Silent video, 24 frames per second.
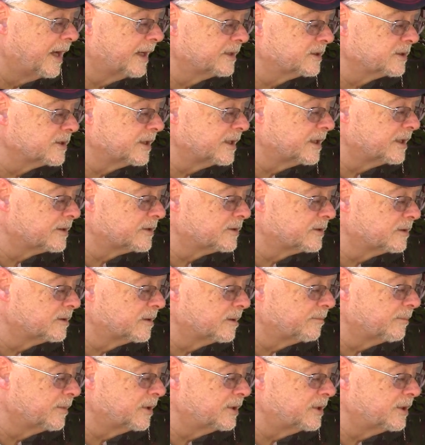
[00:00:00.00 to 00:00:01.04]

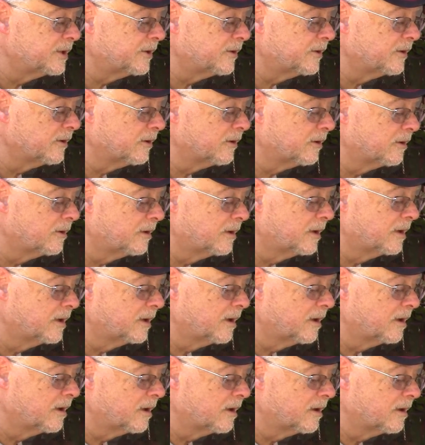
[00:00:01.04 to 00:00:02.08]
excess material
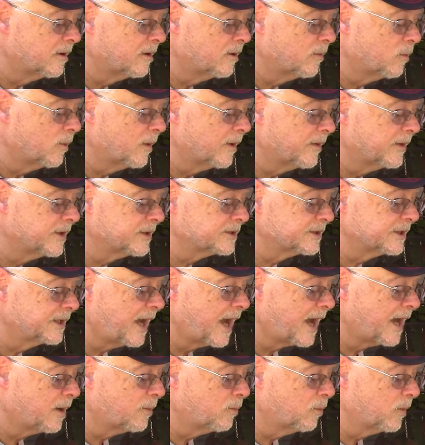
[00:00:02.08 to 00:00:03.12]
where this
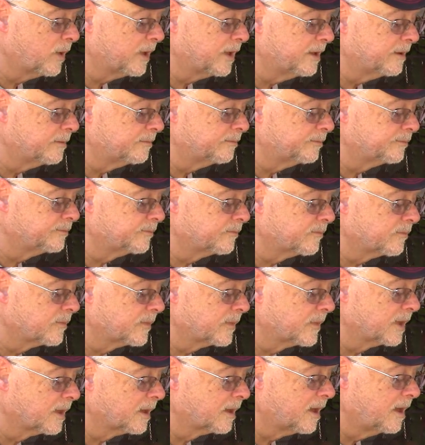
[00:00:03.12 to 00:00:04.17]
guide went.
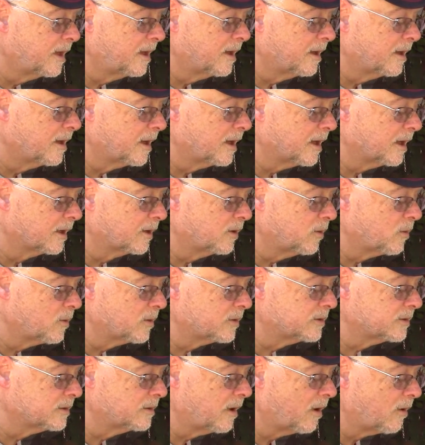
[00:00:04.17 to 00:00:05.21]
And of
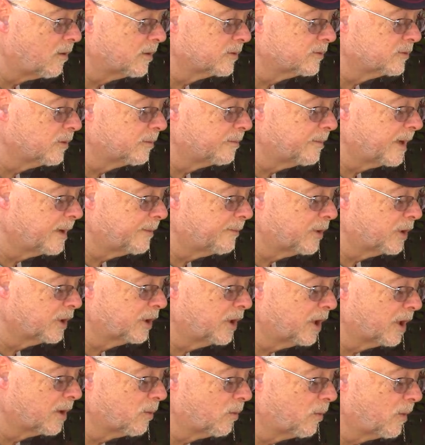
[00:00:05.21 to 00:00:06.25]
course, always remember
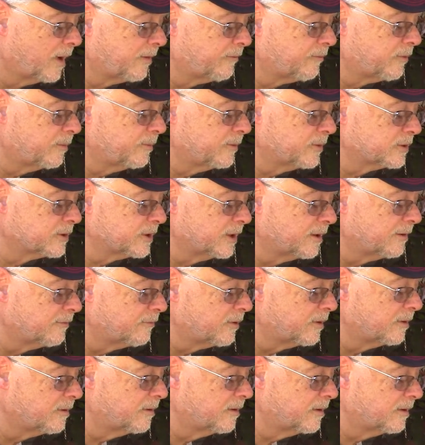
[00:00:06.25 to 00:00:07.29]
to cut away from
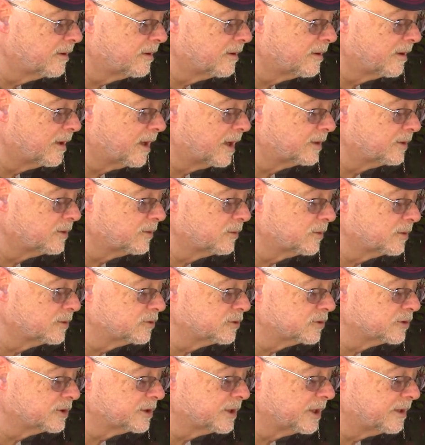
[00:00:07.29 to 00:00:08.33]
yourself, not
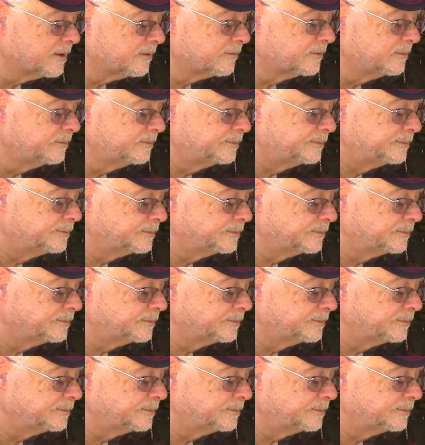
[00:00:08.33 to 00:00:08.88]
towards yourself.